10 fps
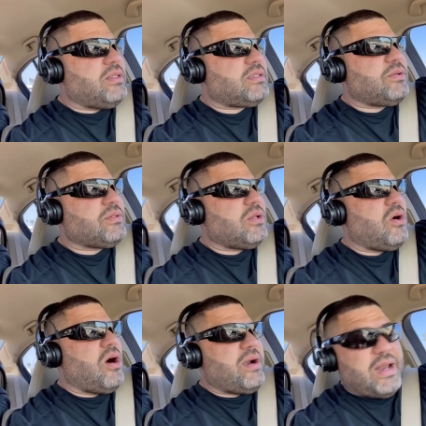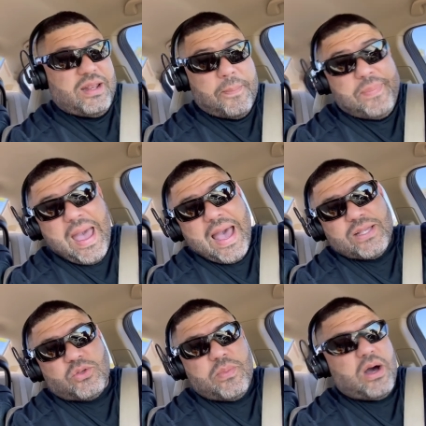The steering's a little hard. And in the
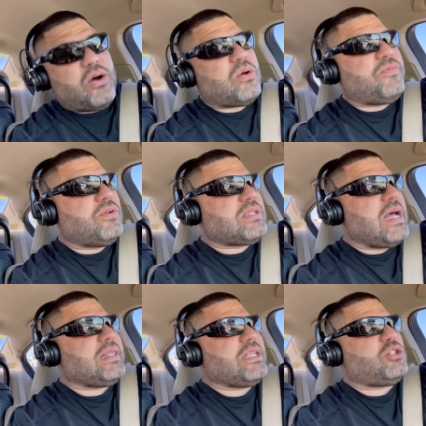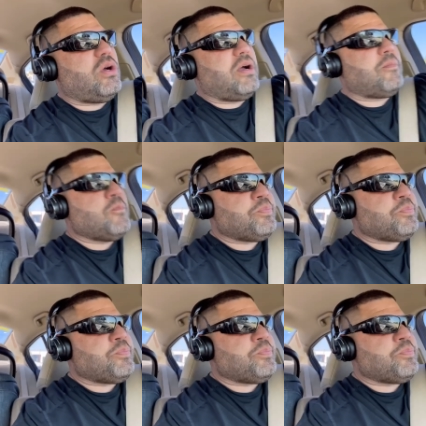past, when my uncle first got that truck,